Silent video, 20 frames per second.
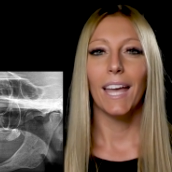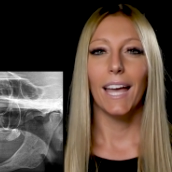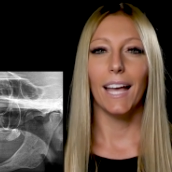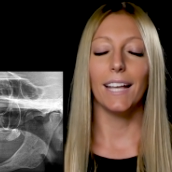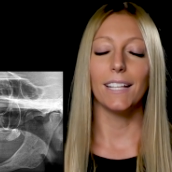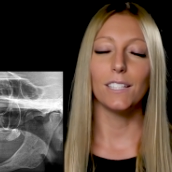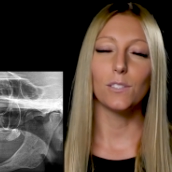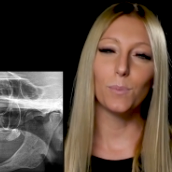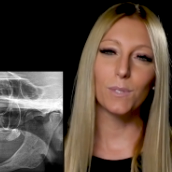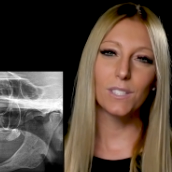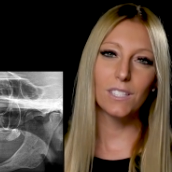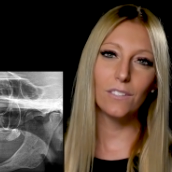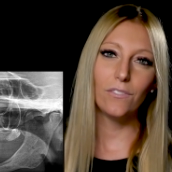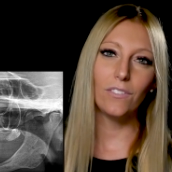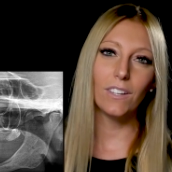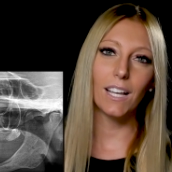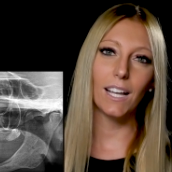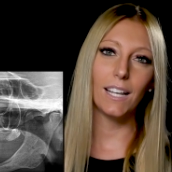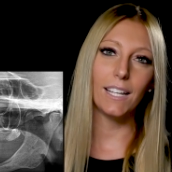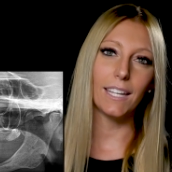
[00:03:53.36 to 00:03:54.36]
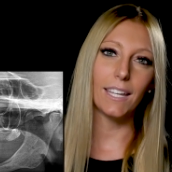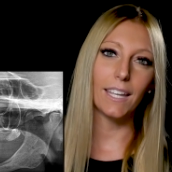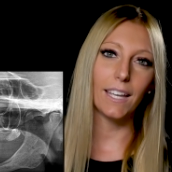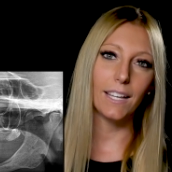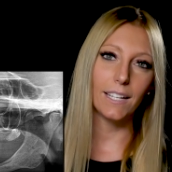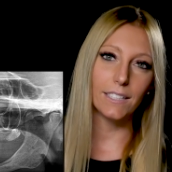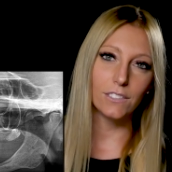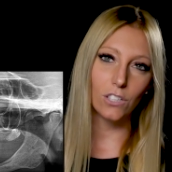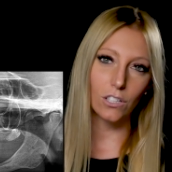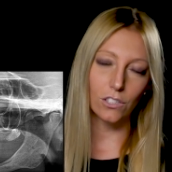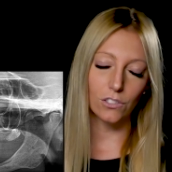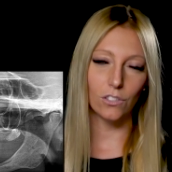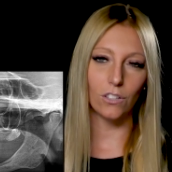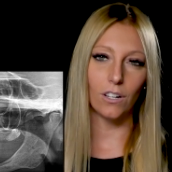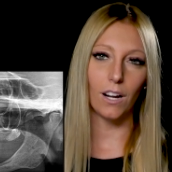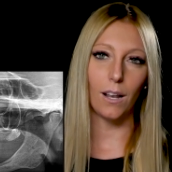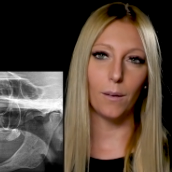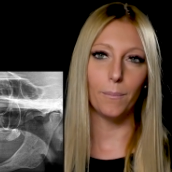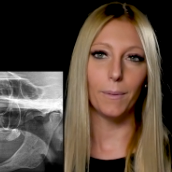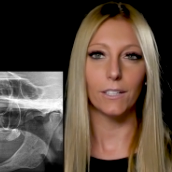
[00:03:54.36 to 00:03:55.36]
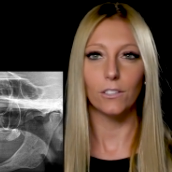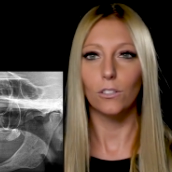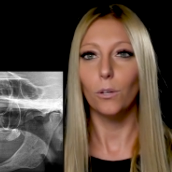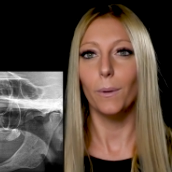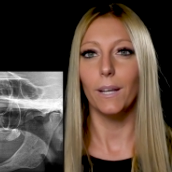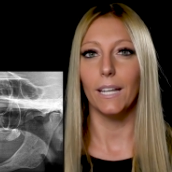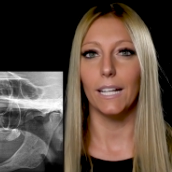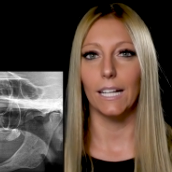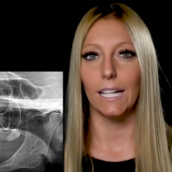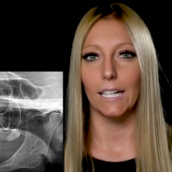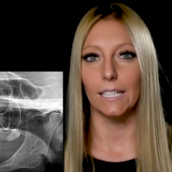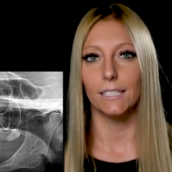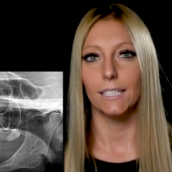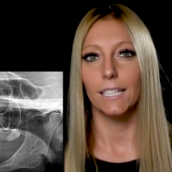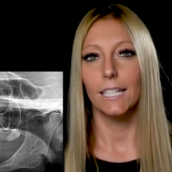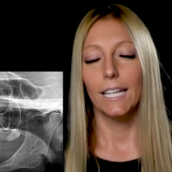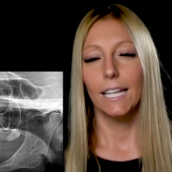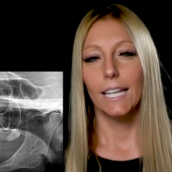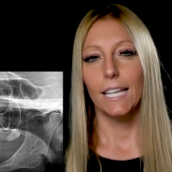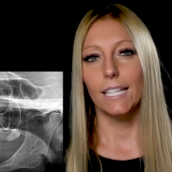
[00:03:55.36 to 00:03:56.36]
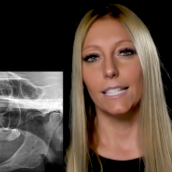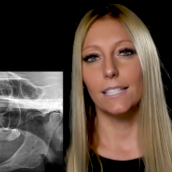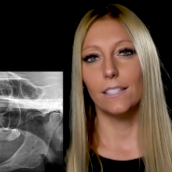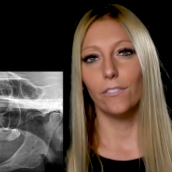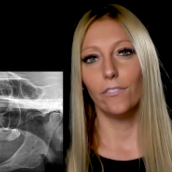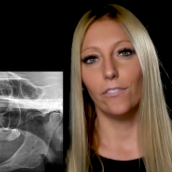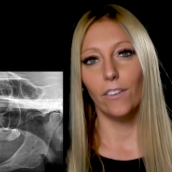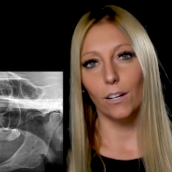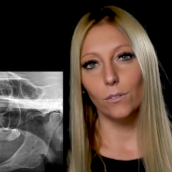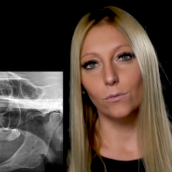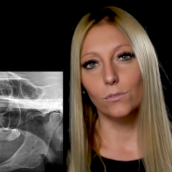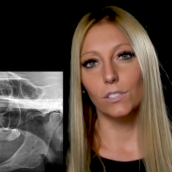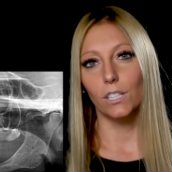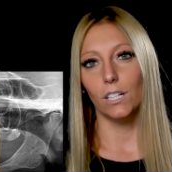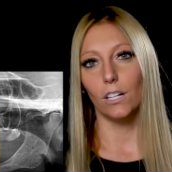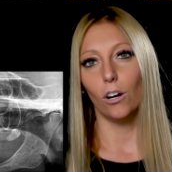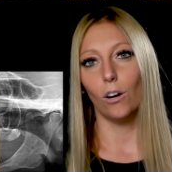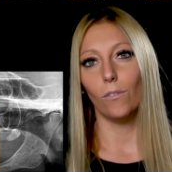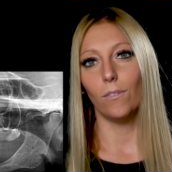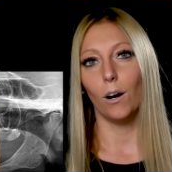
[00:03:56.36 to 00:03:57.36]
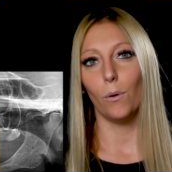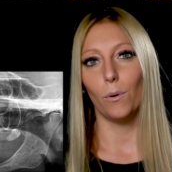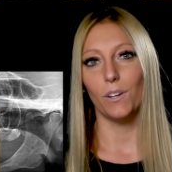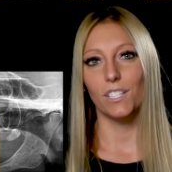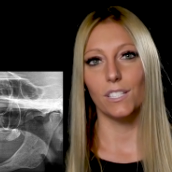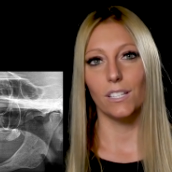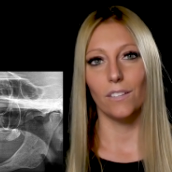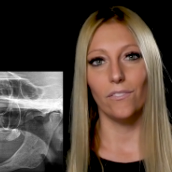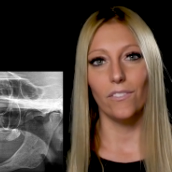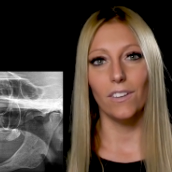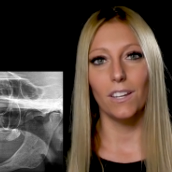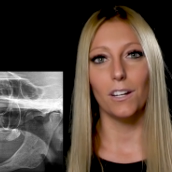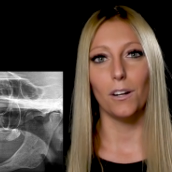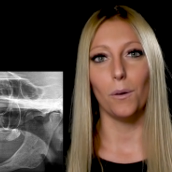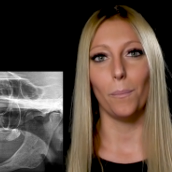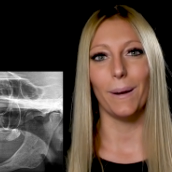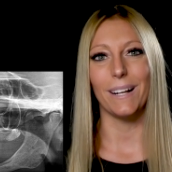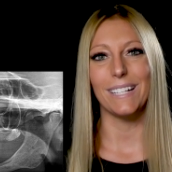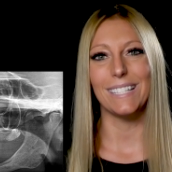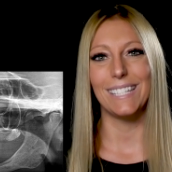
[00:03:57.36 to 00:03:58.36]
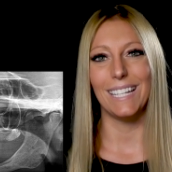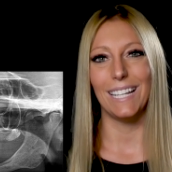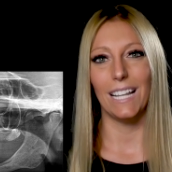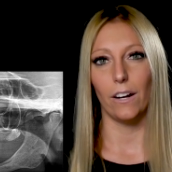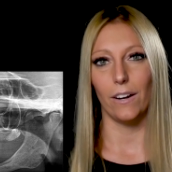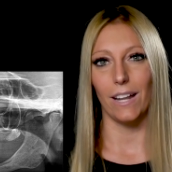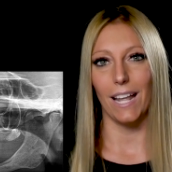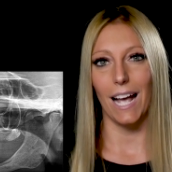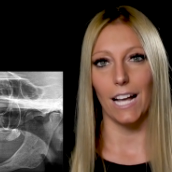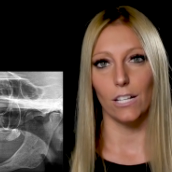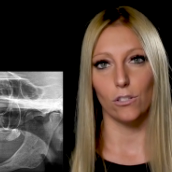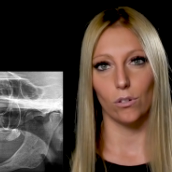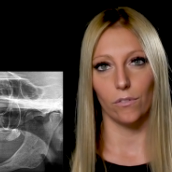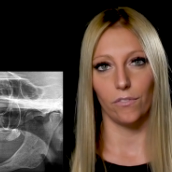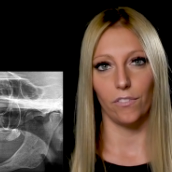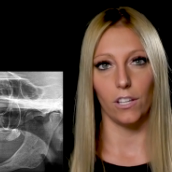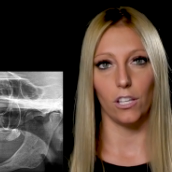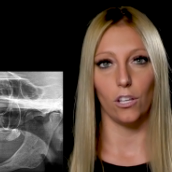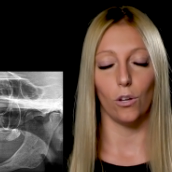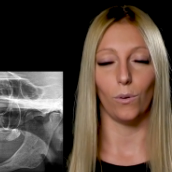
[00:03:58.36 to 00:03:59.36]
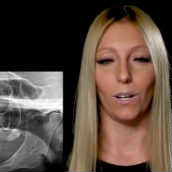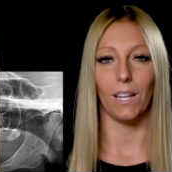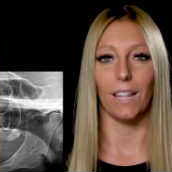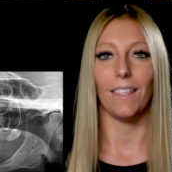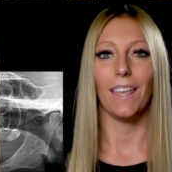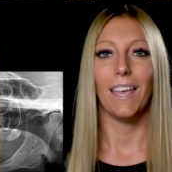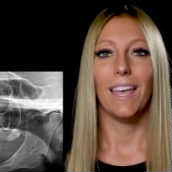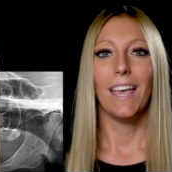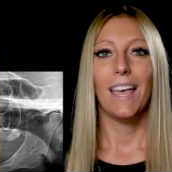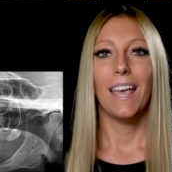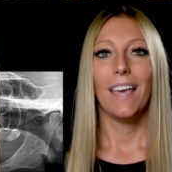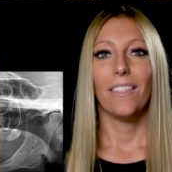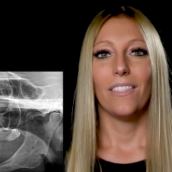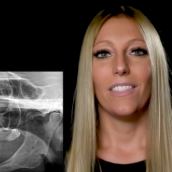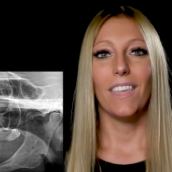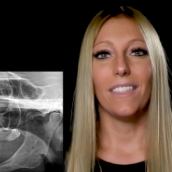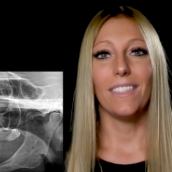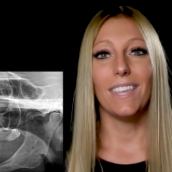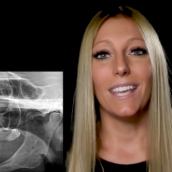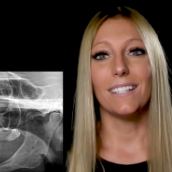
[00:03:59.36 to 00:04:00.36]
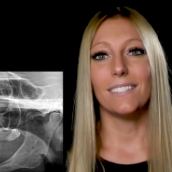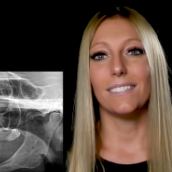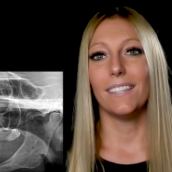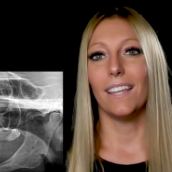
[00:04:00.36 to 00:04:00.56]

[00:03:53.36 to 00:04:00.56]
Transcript: And specifically, Dr. Alberto Vericat is the founder of our severe maxillary atrophy unit. The idea is